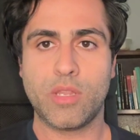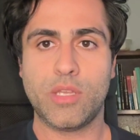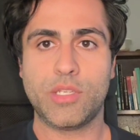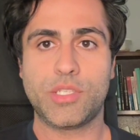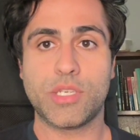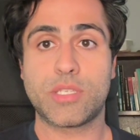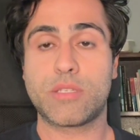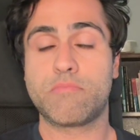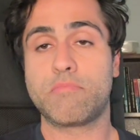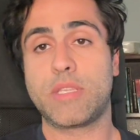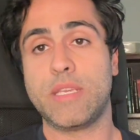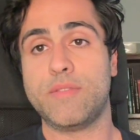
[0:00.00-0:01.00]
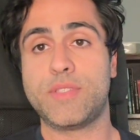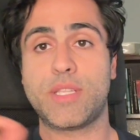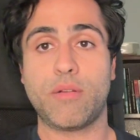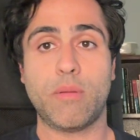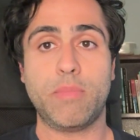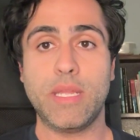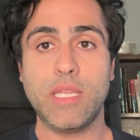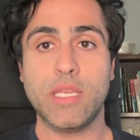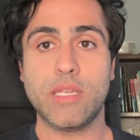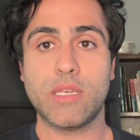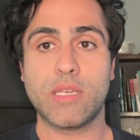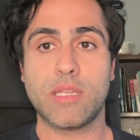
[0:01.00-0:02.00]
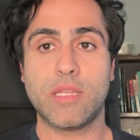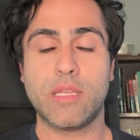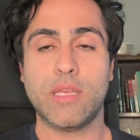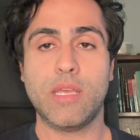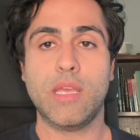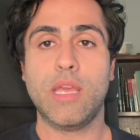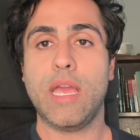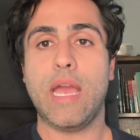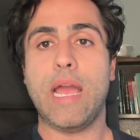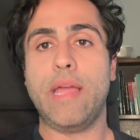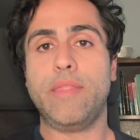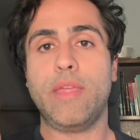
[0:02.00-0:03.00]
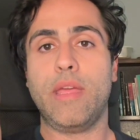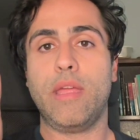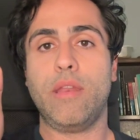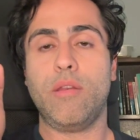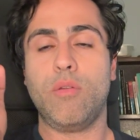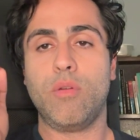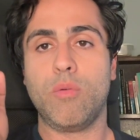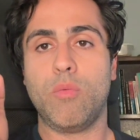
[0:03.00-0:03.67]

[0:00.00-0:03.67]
just gives their opinion, and then